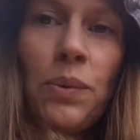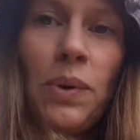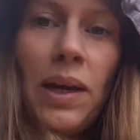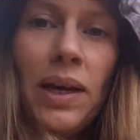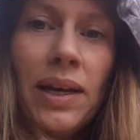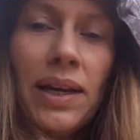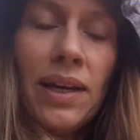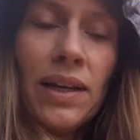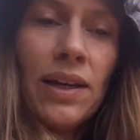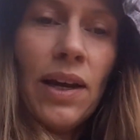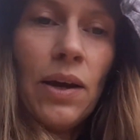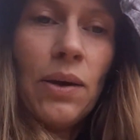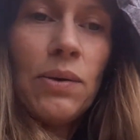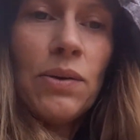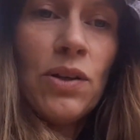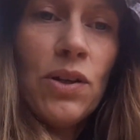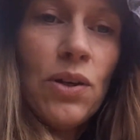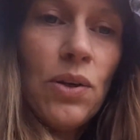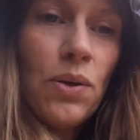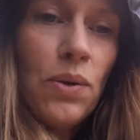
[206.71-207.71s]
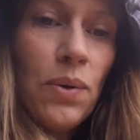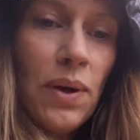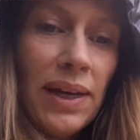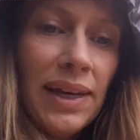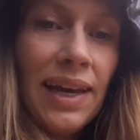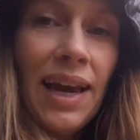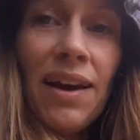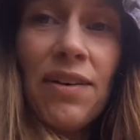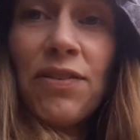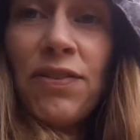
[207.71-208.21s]
We're going to go to
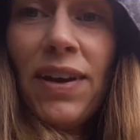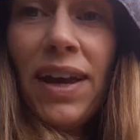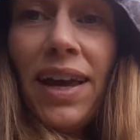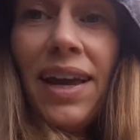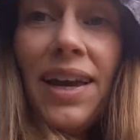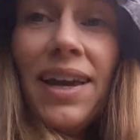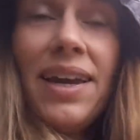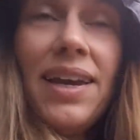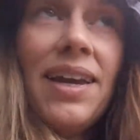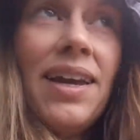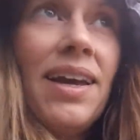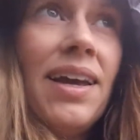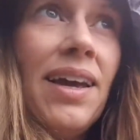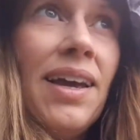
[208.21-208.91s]
a cafe,